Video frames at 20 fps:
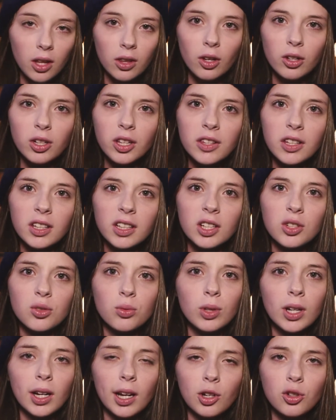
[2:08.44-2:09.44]
The only thing that's
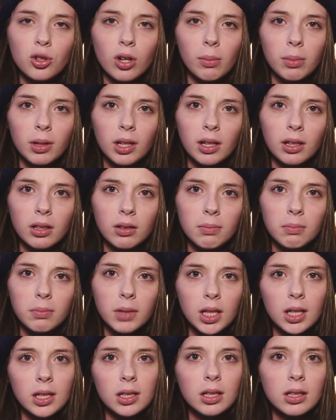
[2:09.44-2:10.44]
really troubling
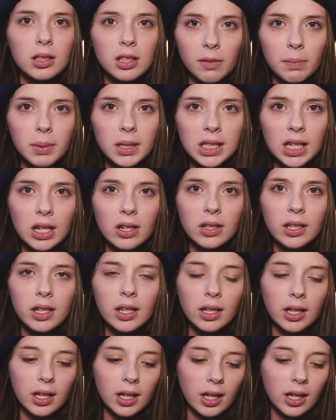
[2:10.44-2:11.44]
me since I've been down
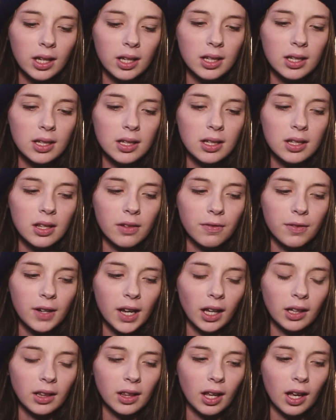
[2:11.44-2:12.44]
here is the
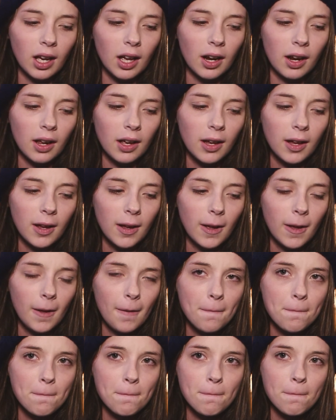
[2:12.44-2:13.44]
fact that
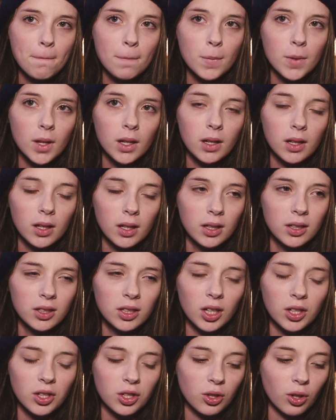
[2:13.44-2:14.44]
it's
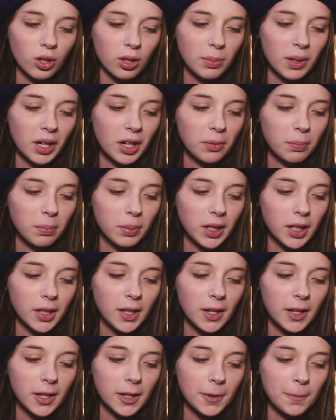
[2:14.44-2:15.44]
hard to talk about,
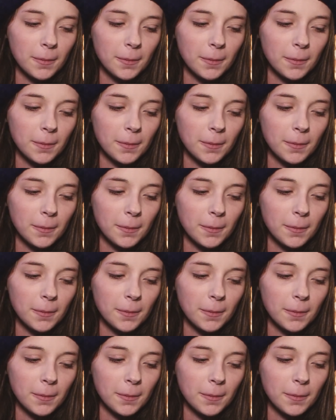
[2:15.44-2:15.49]
but